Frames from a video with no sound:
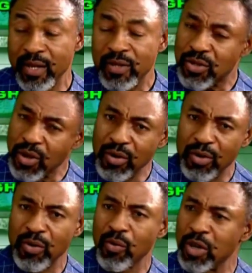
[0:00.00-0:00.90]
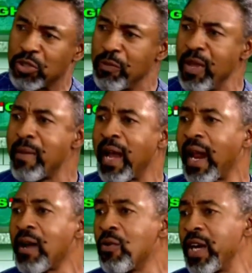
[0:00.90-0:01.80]
So what should be my
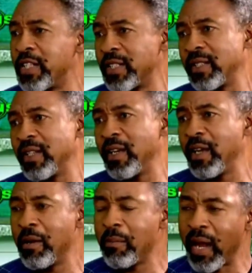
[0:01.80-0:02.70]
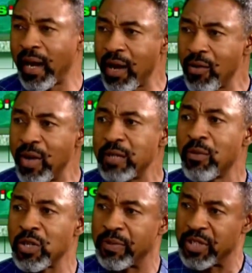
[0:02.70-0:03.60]
language? My language
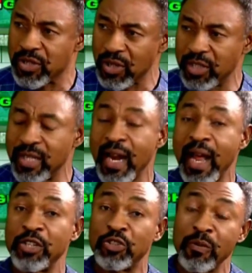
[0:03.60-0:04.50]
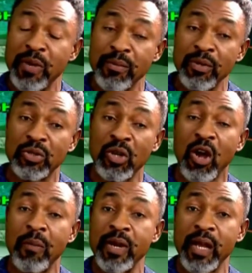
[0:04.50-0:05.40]
must be such that I should be able to
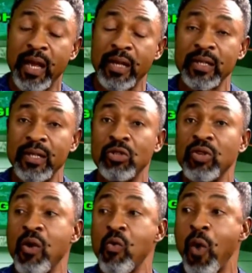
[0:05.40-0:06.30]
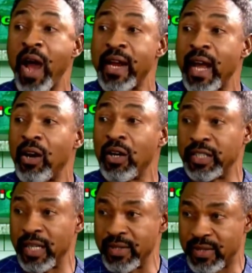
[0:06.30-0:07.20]
communicate to a wider
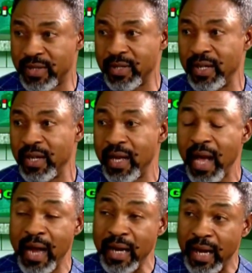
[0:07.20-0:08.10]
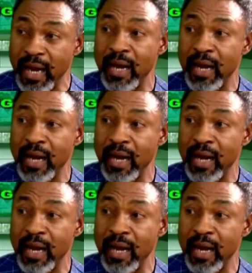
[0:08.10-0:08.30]
audience and get